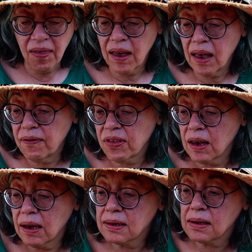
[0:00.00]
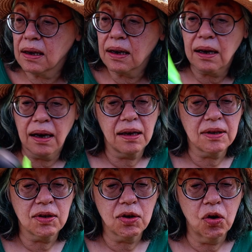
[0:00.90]
I have things like a
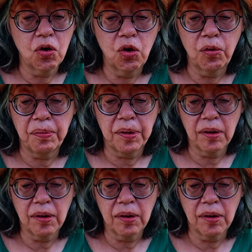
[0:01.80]
scoop,